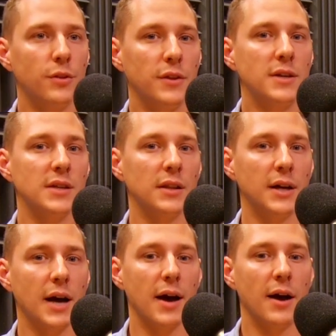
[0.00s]
of the things that
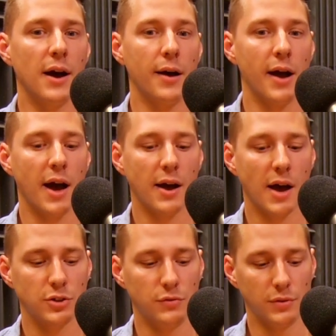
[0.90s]
like I
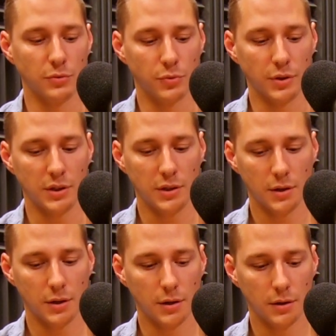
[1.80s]
actually feel
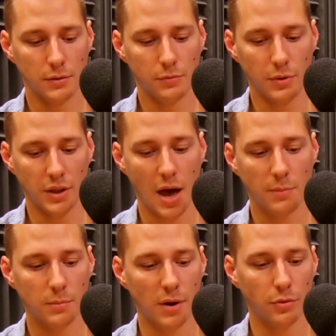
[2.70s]
really
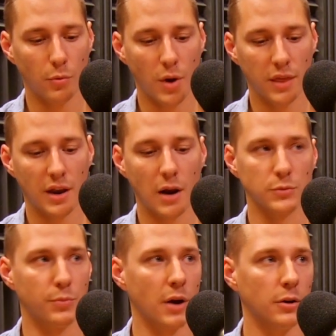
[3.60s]
happy about the way that I
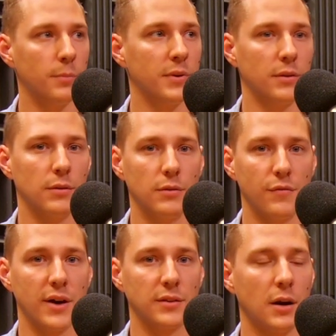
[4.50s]
was brought up, and the
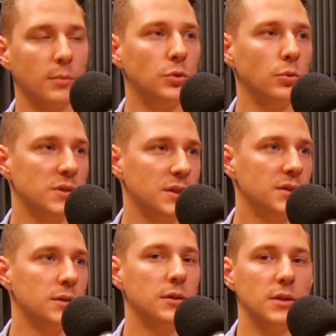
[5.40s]
fact that I'm a dual
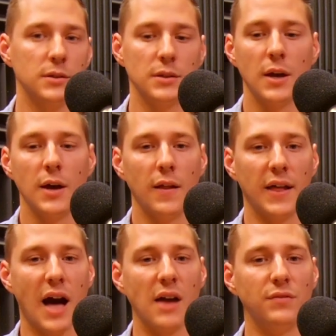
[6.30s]
citizen is
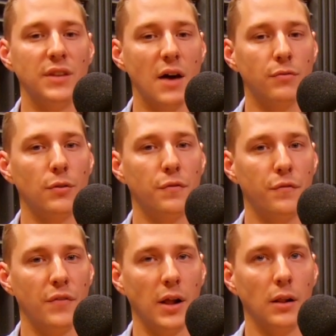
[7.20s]
like I've never
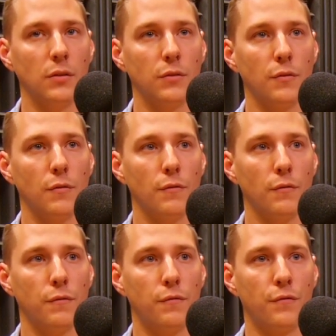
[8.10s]
felt
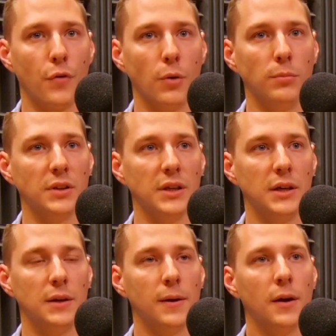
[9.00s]
firmly